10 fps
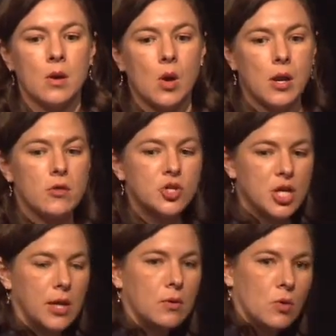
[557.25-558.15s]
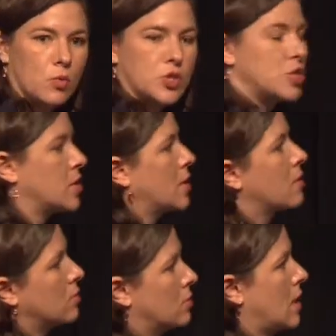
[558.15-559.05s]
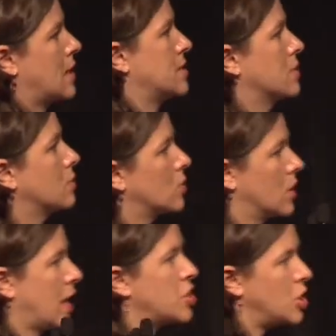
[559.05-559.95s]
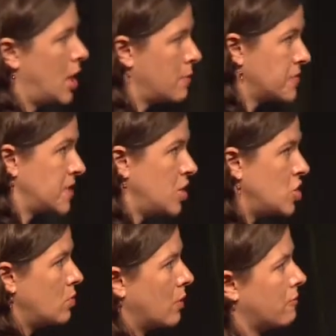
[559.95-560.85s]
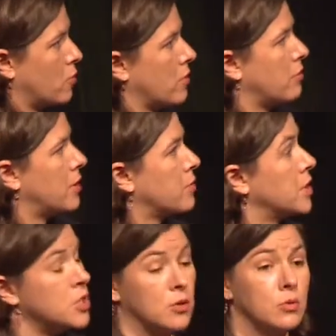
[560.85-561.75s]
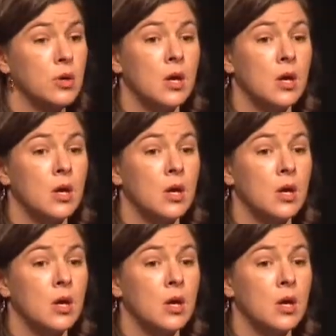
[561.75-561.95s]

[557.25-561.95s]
another gene, which has the catchy name of CG14332,